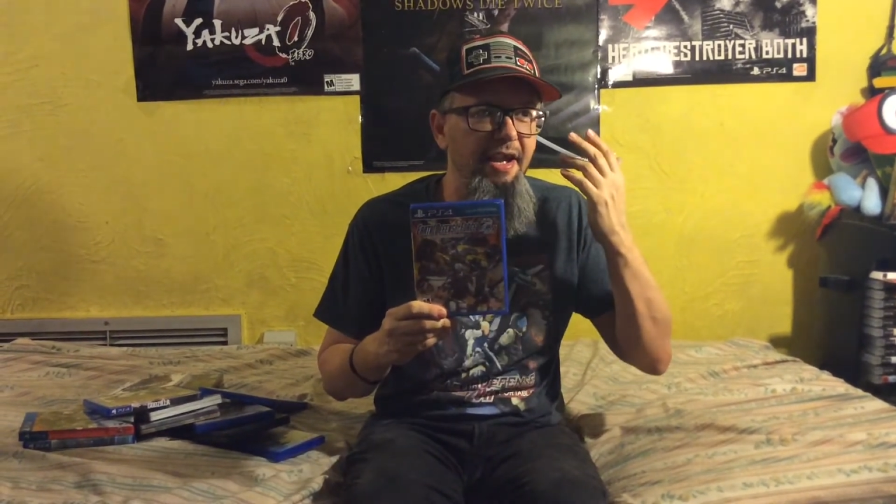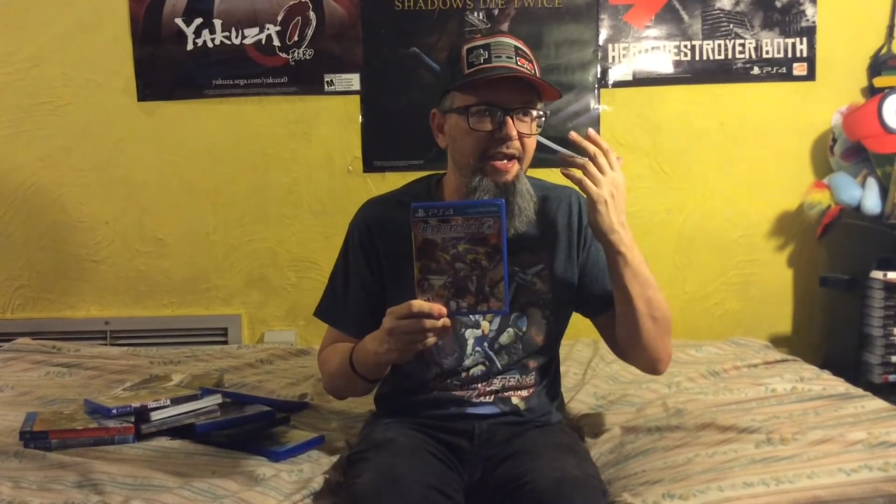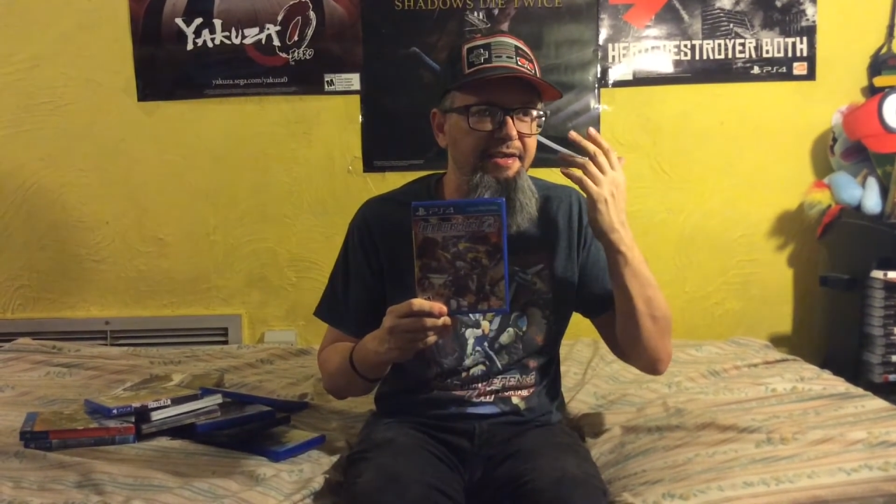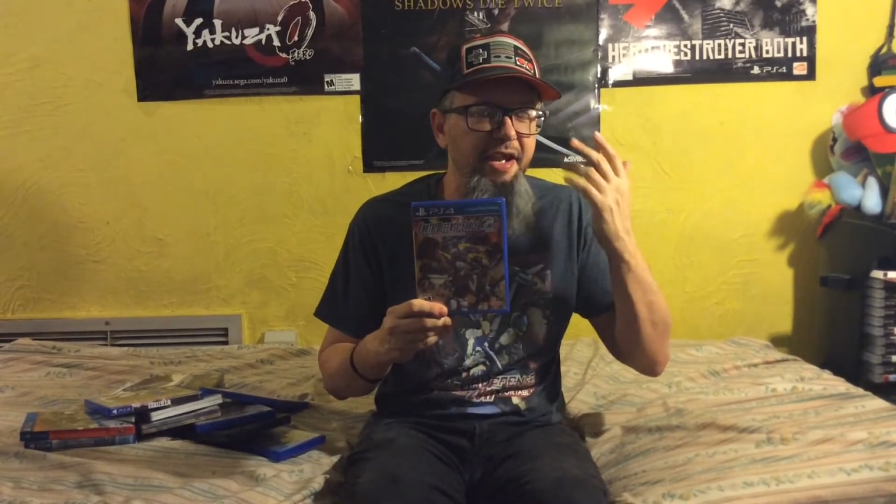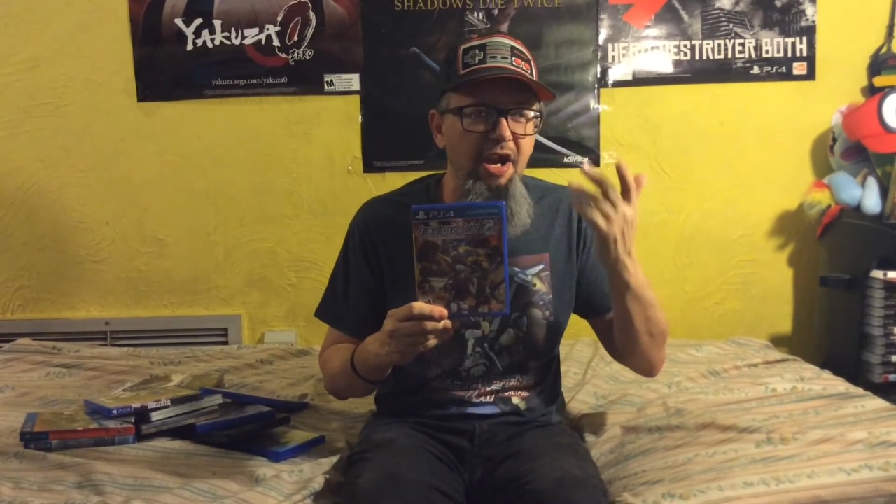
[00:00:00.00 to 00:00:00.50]

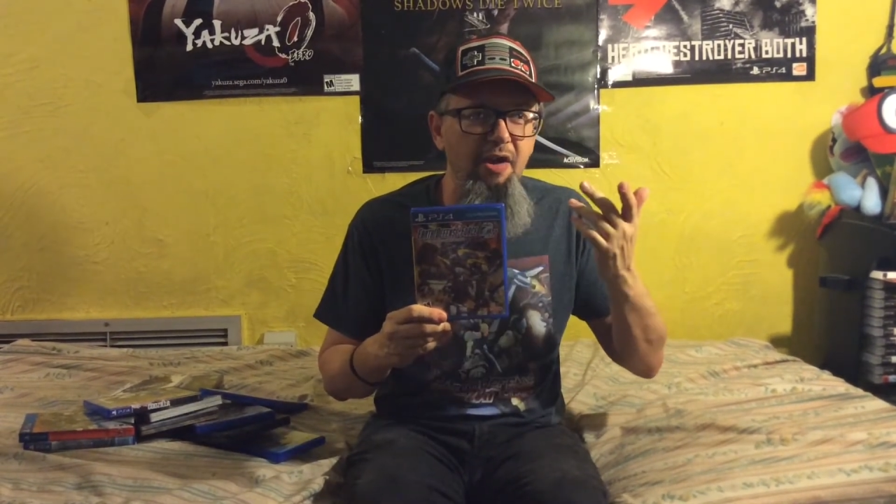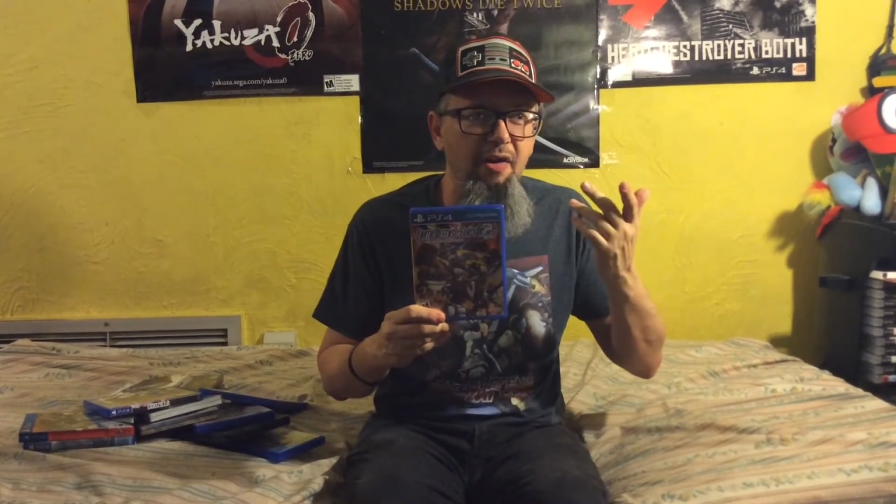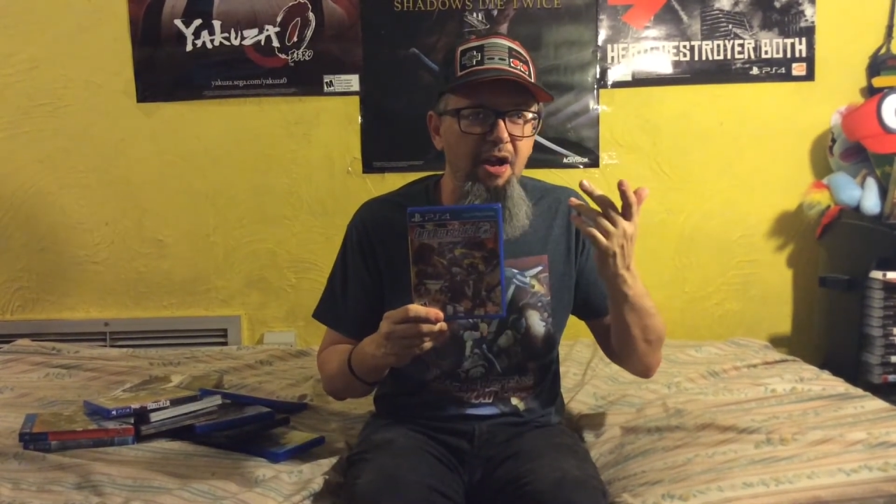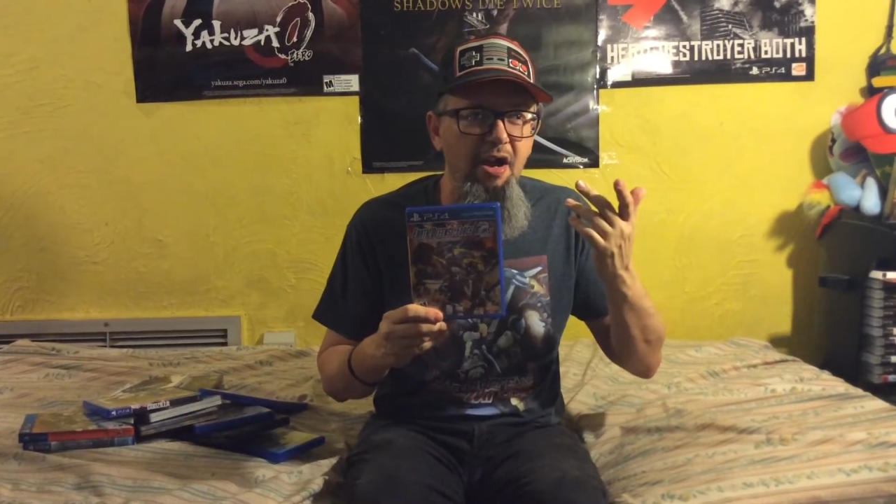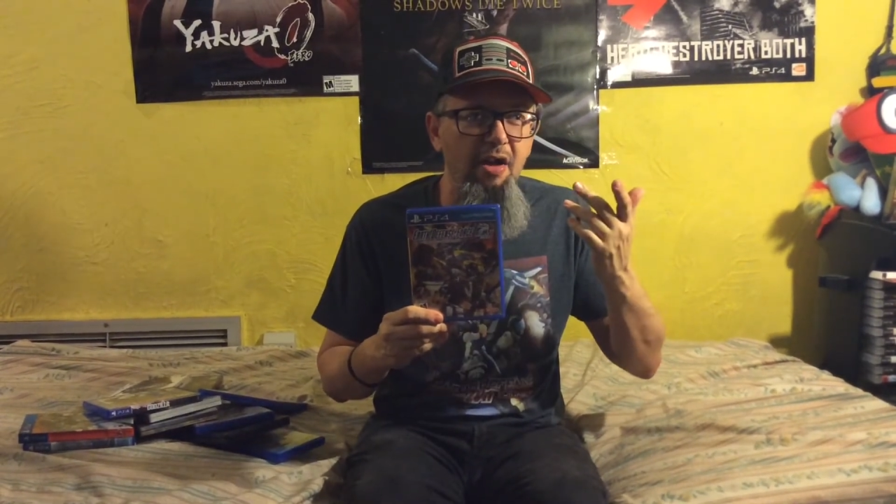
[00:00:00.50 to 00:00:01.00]
as an
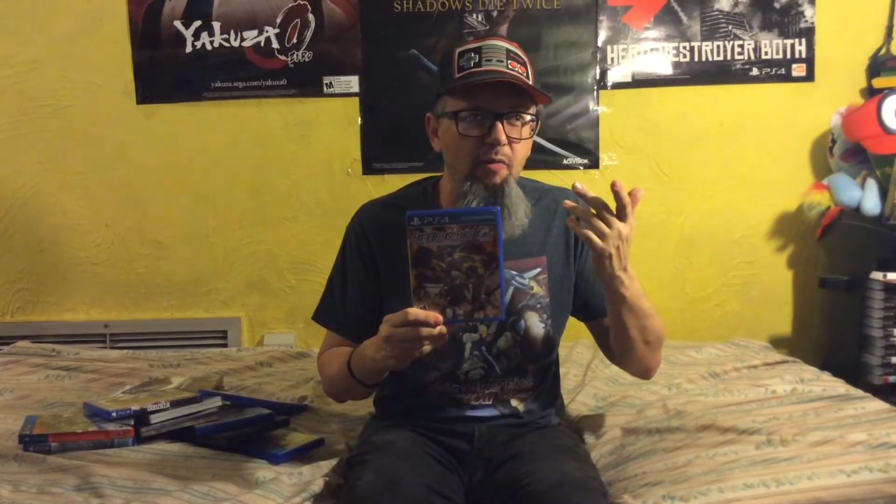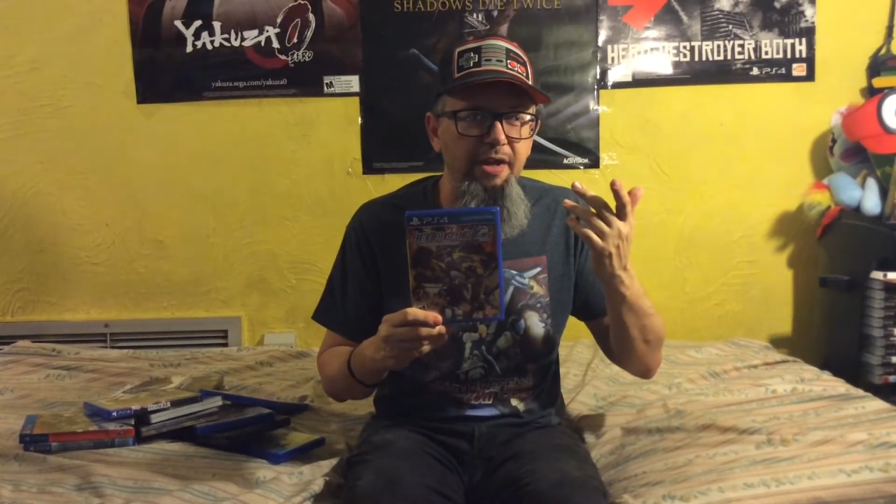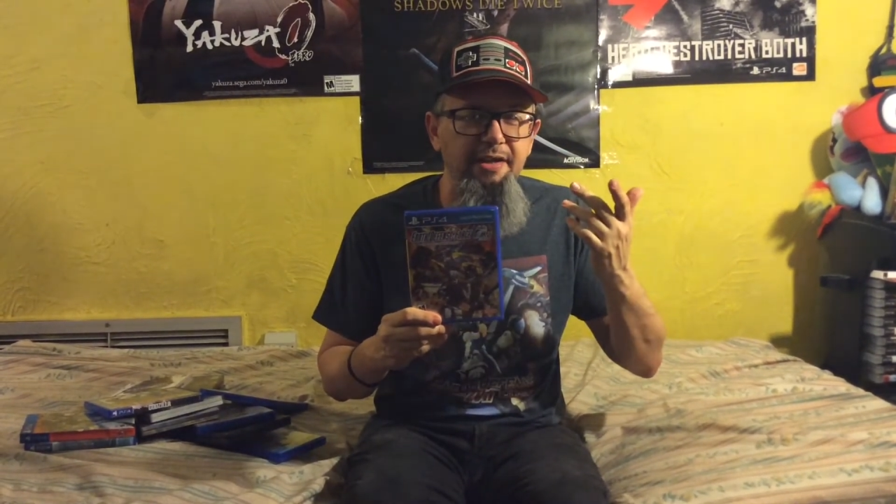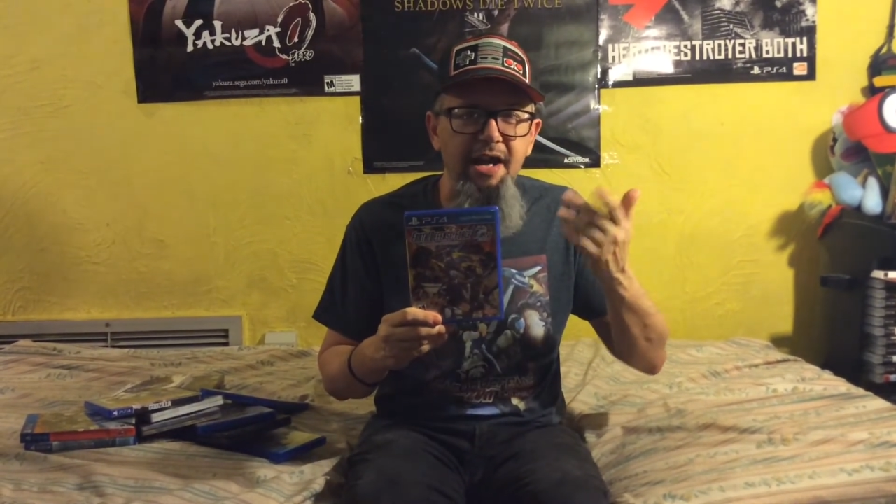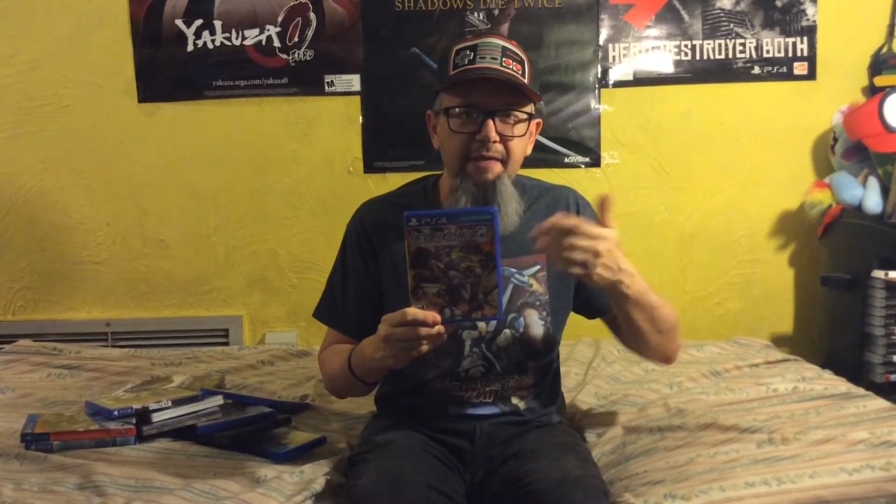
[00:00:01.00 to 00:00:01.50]
air
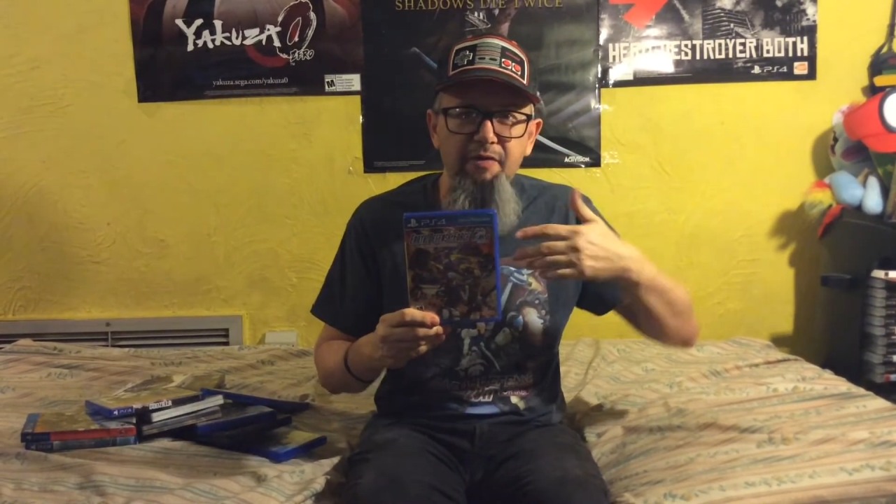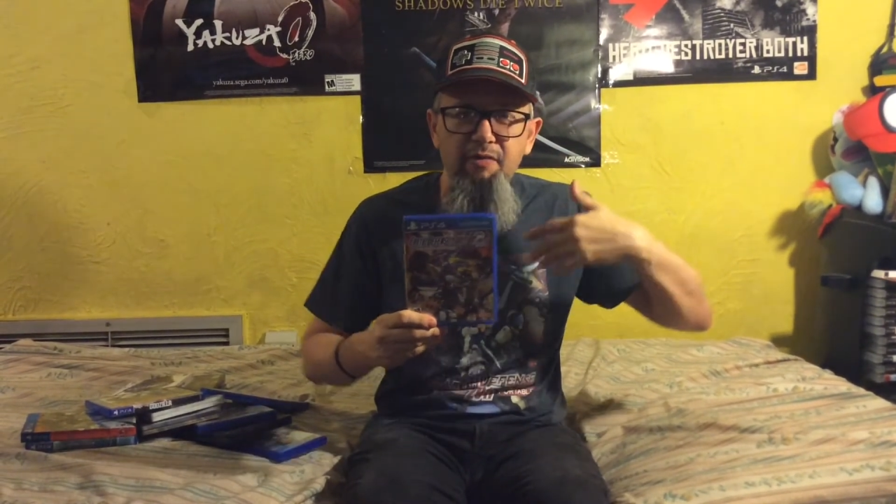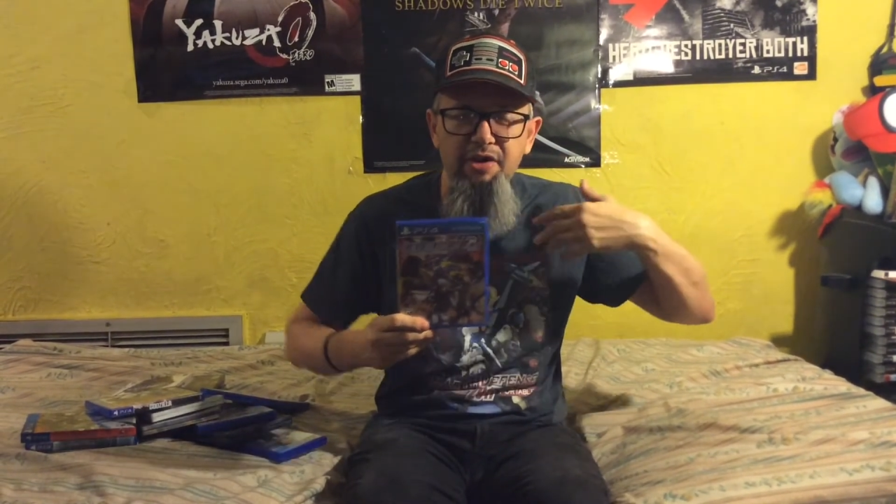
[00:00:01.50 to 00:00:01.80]
wing diver.